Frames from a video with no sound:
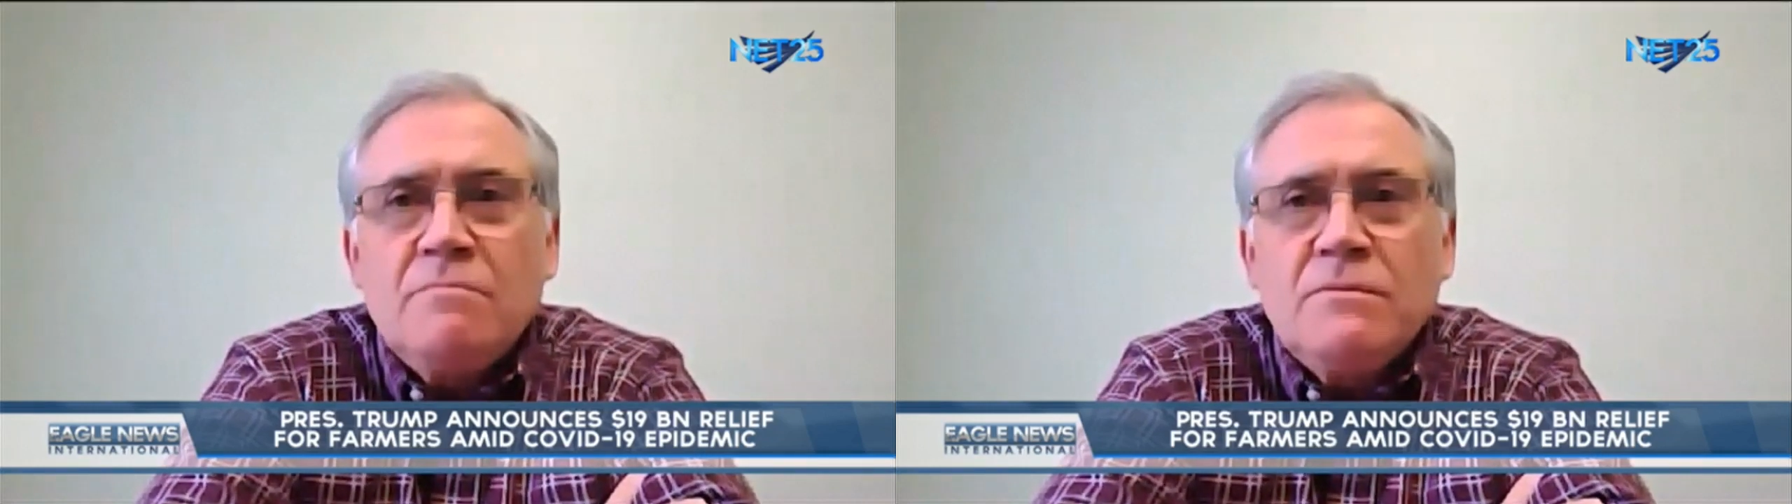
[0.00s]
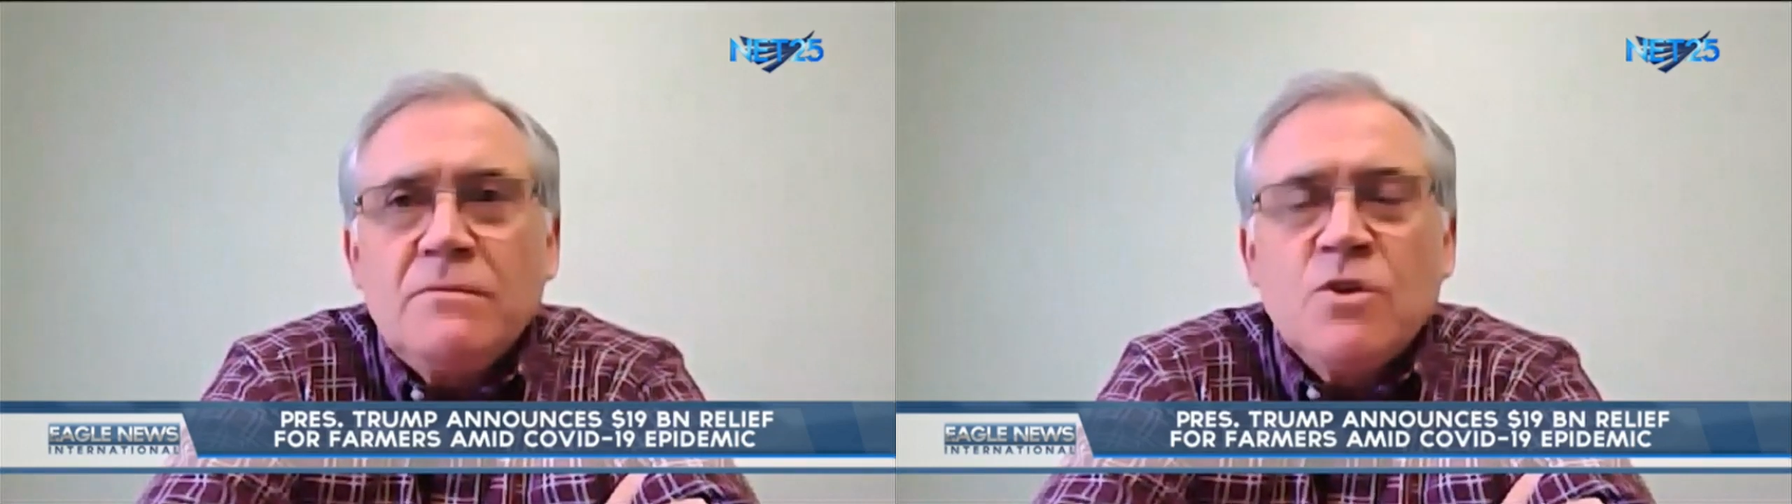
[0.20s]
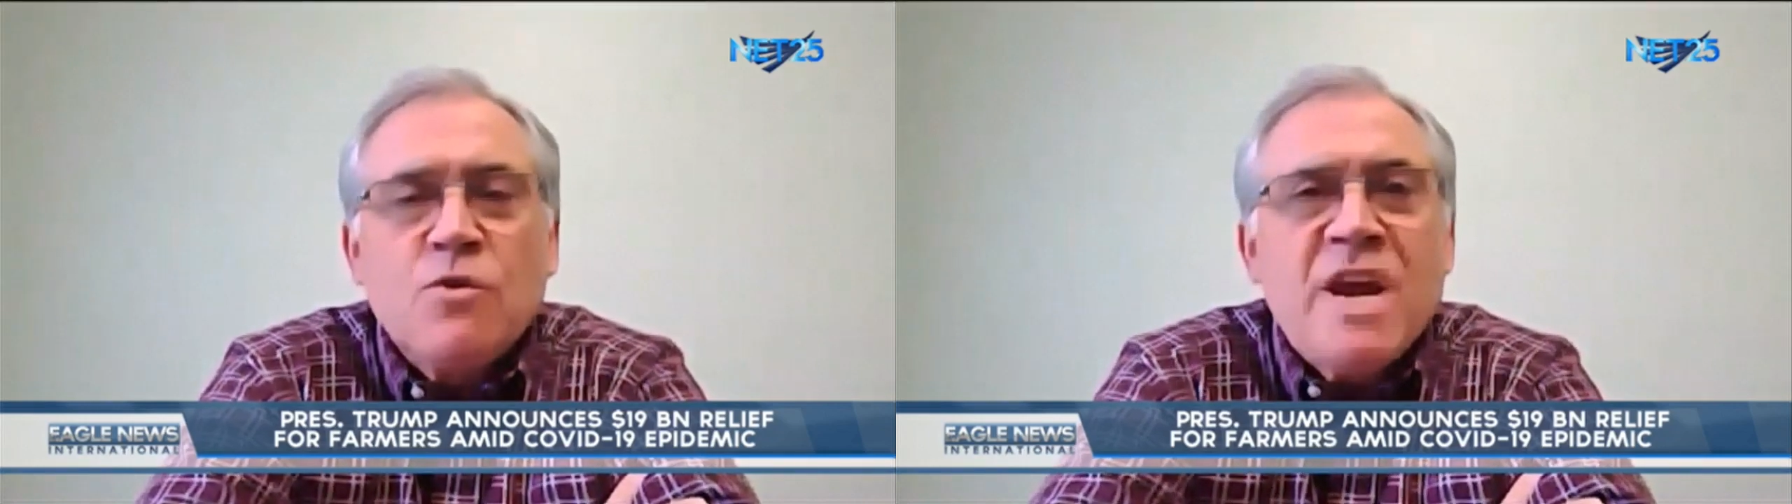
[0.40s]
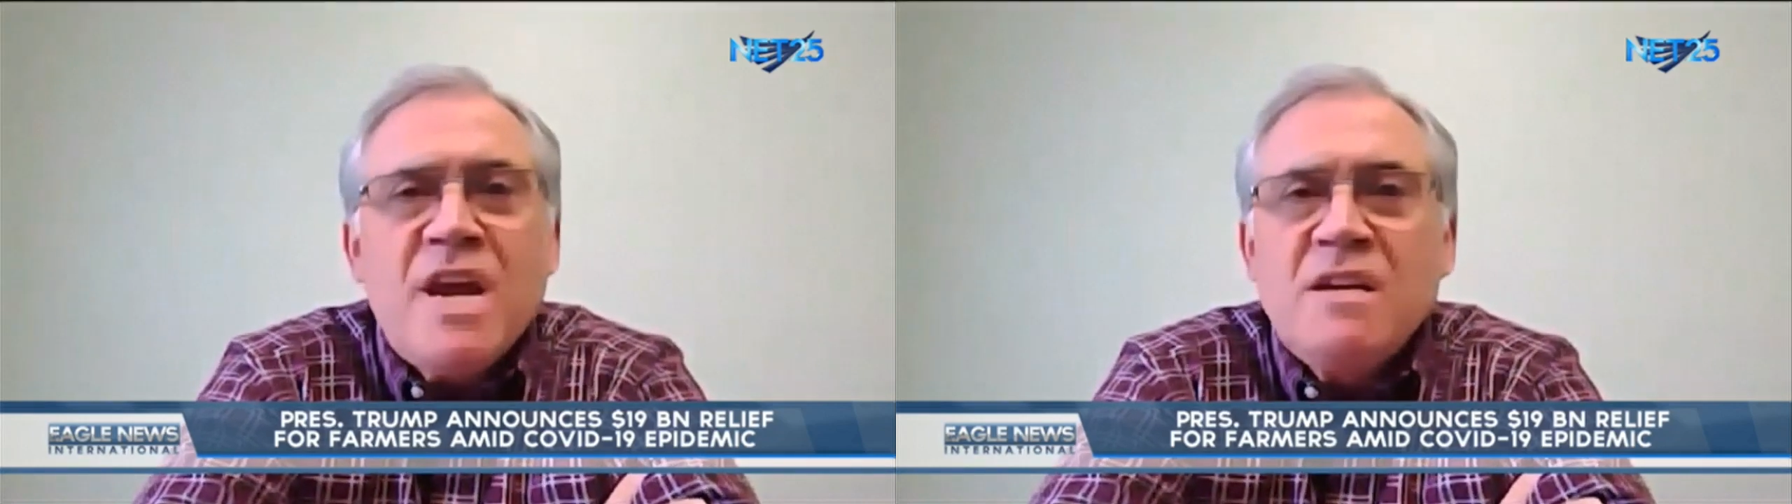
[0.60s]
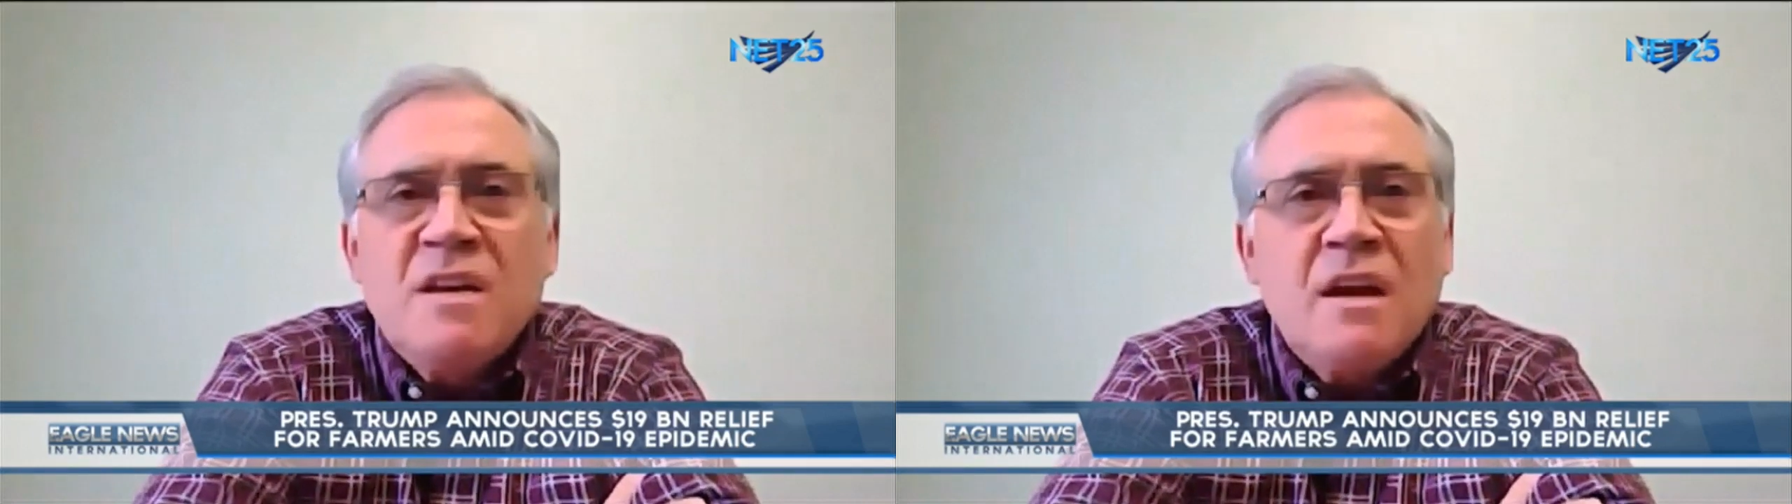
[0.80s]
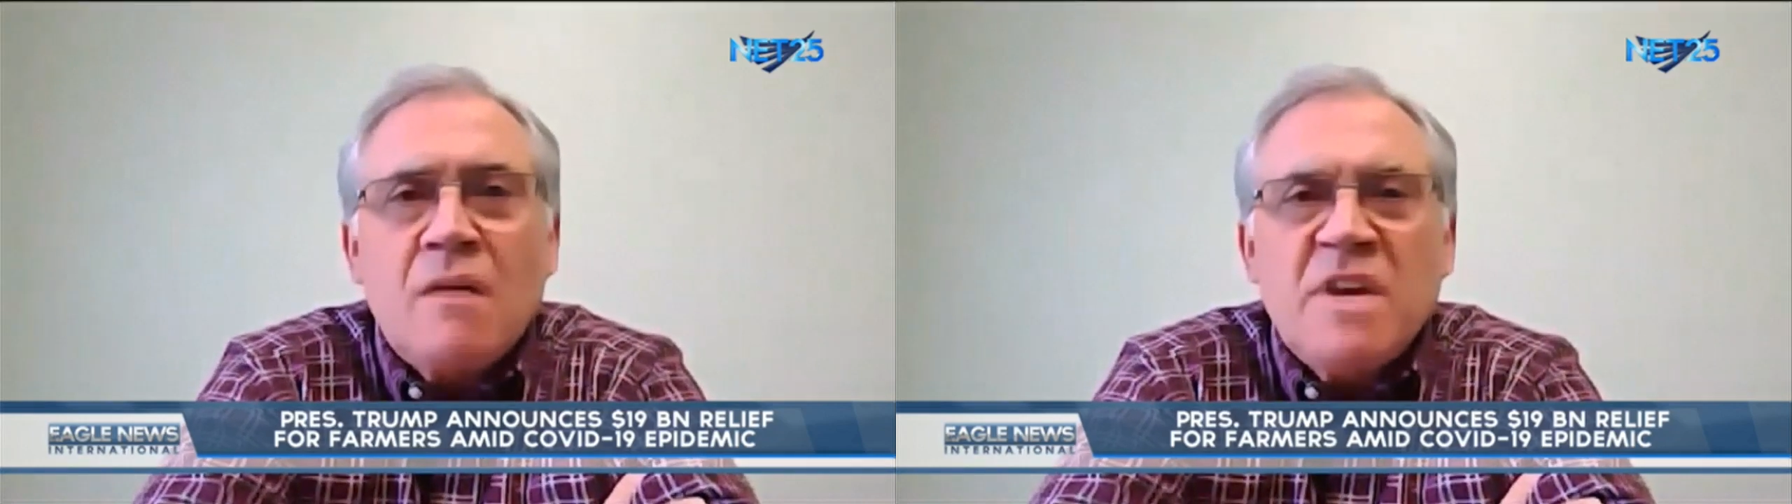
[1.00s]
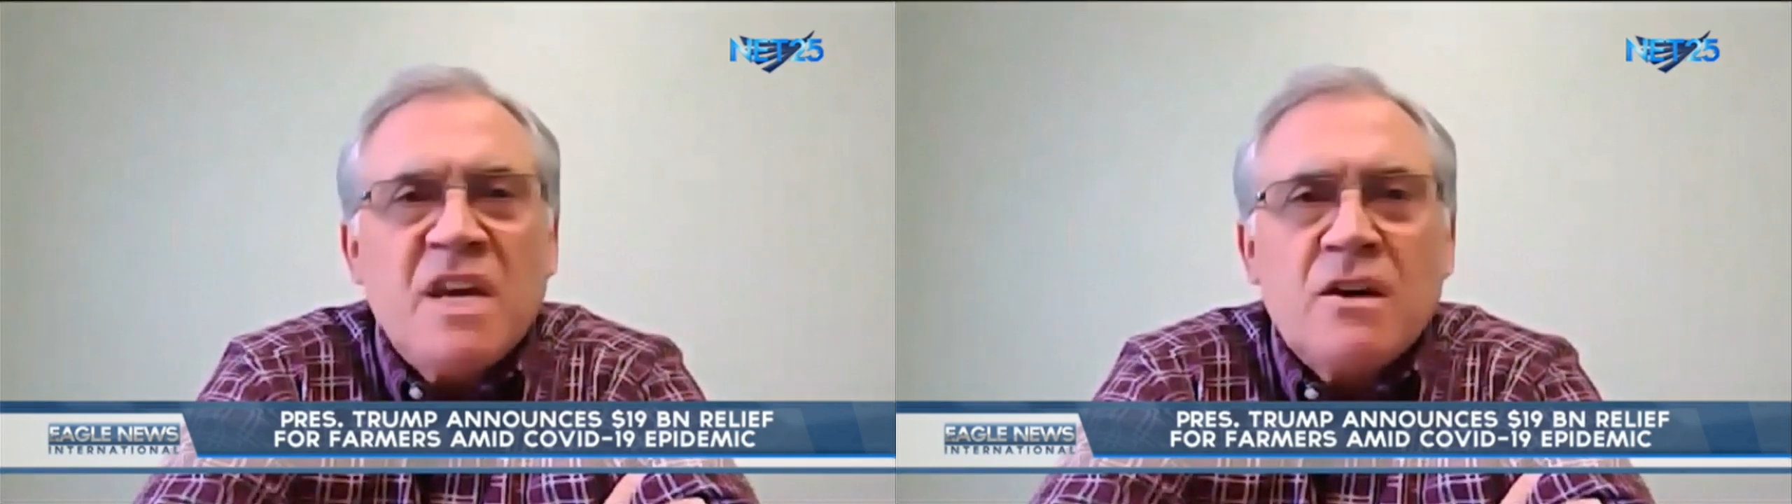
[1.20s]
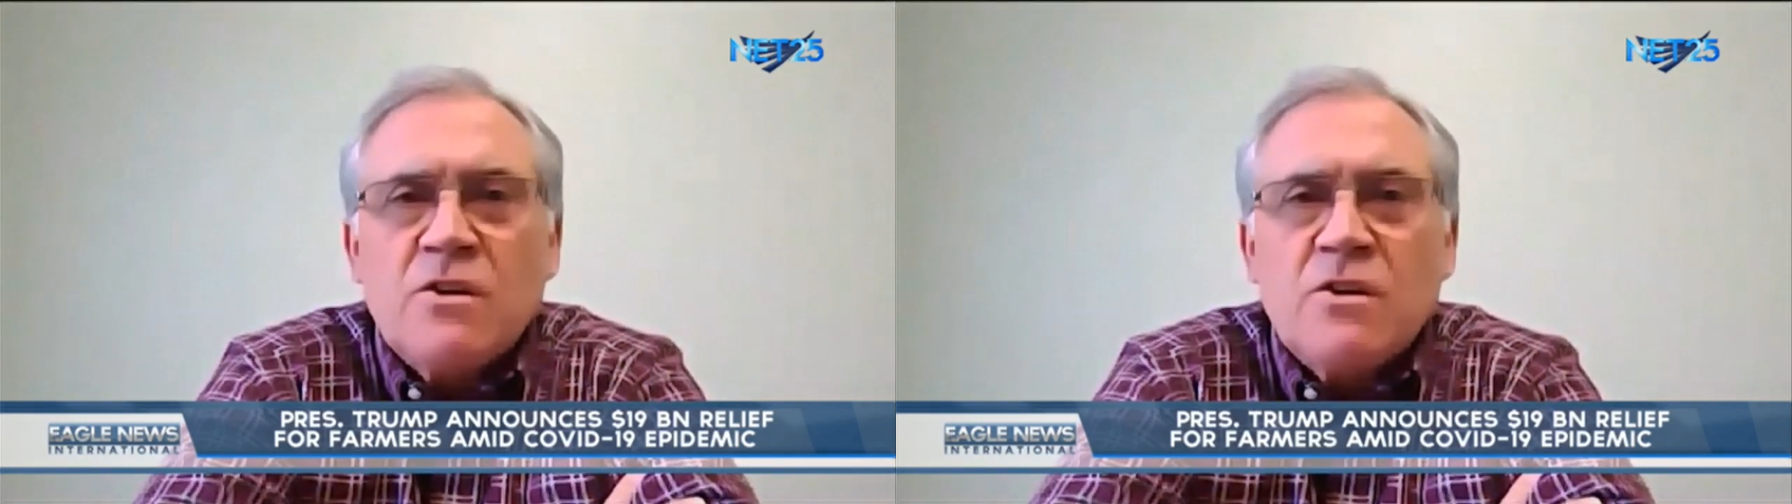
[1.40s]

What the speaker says: Greed cannot be entered